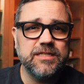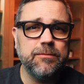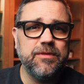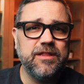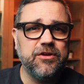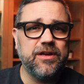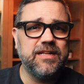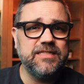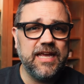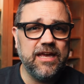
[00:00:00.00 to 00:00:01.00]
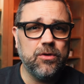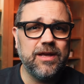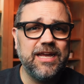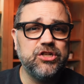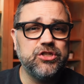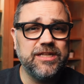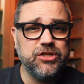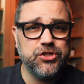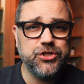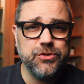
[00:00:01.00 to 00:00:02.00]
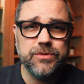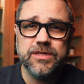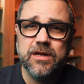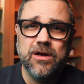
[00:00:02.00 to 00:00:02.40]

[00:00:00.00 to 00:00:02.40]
something that you're gonna take out occasionally and shoot,